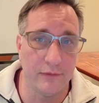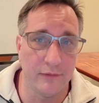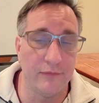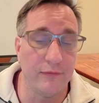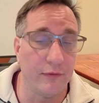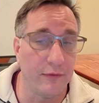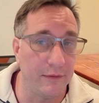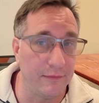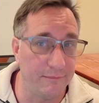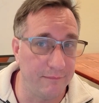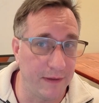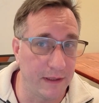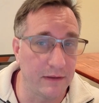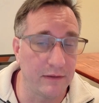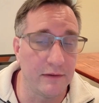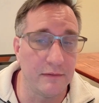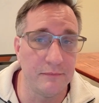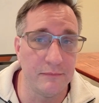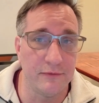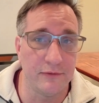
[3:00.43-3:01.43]
for the
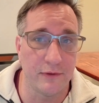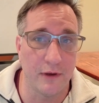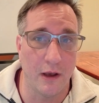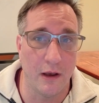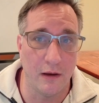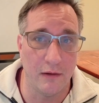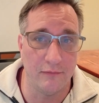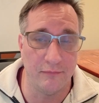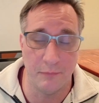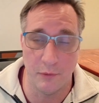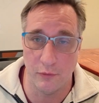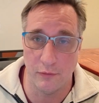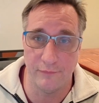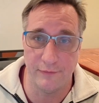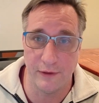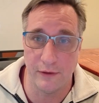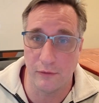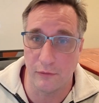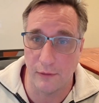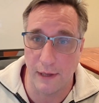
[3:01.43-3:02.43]
victims of motor
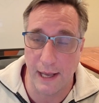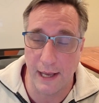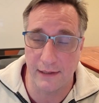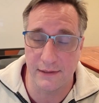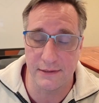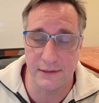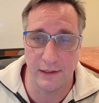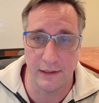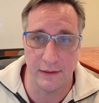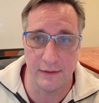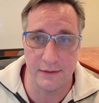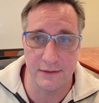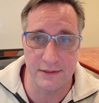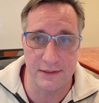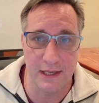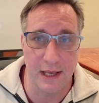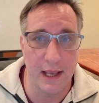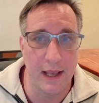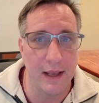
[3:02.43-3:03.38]
vehicle accidents,